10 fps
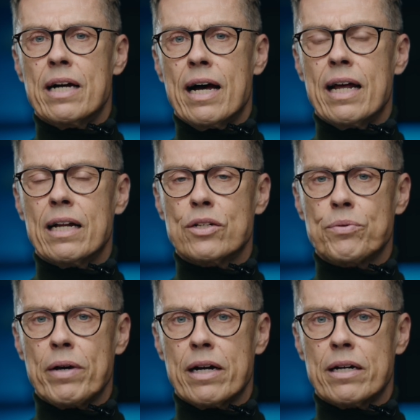
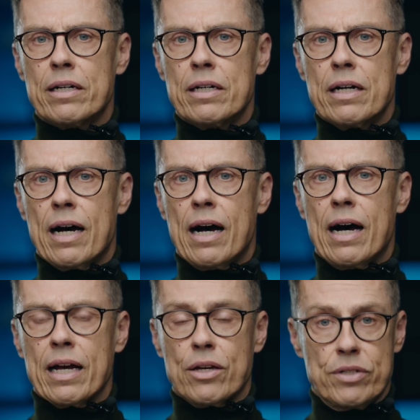elsewhere,
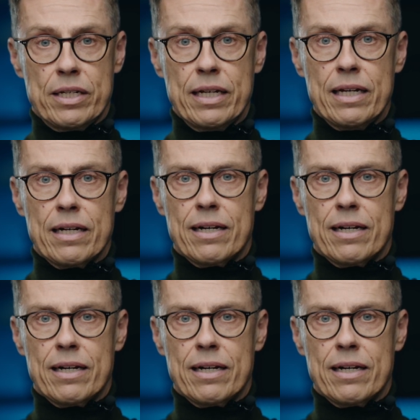I could see,